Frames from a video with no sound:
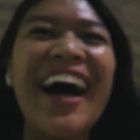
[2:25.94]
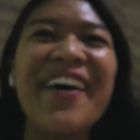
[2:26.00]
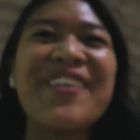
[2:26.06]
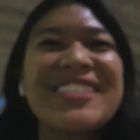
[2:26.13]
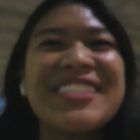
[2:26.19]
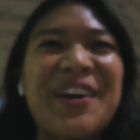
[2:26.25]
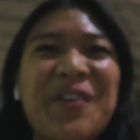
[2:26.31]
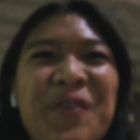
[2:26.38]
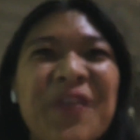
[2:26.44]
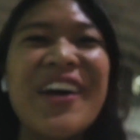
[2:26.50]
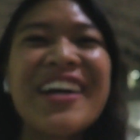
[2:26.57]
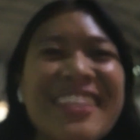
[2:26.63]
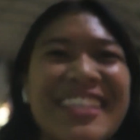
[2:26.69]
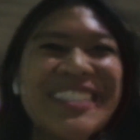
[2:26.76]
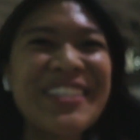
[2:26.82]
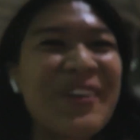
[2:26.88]
I was at
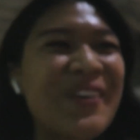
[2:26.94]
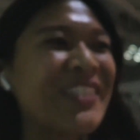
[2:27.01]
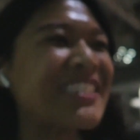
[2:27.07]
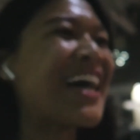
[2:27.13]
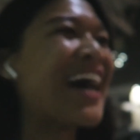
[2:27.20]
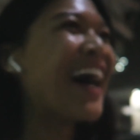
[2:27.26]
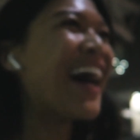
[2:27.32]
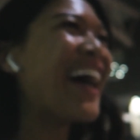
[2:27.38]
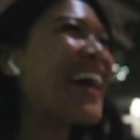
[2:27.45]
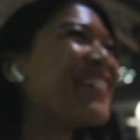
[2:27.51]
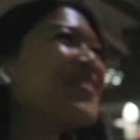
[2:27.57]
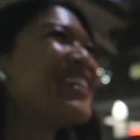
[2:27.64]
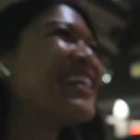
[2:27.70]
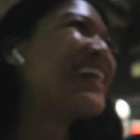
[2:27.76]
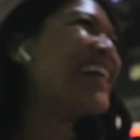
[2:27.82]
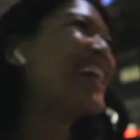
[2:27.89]
work this whole time